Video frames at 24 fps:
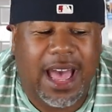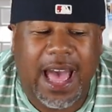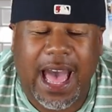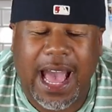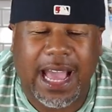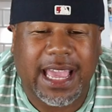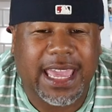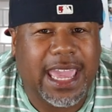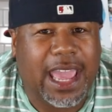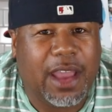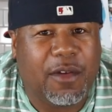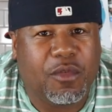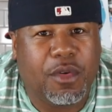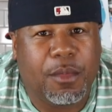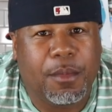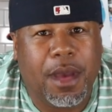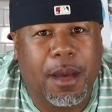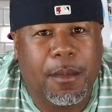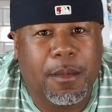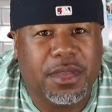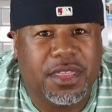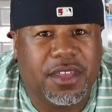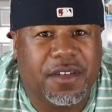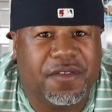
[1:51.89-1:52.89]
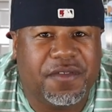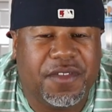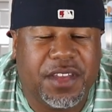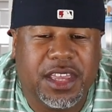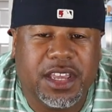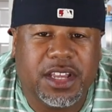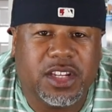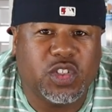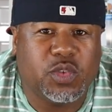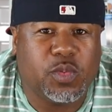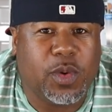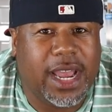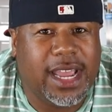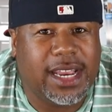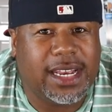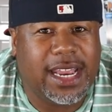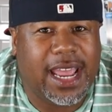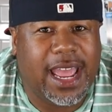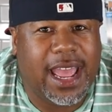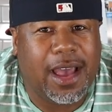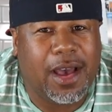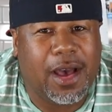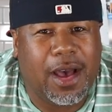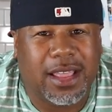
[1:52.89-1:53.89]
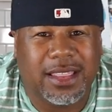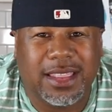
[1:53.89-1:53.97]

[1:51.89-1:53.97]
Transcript: I can't remember the figures right now.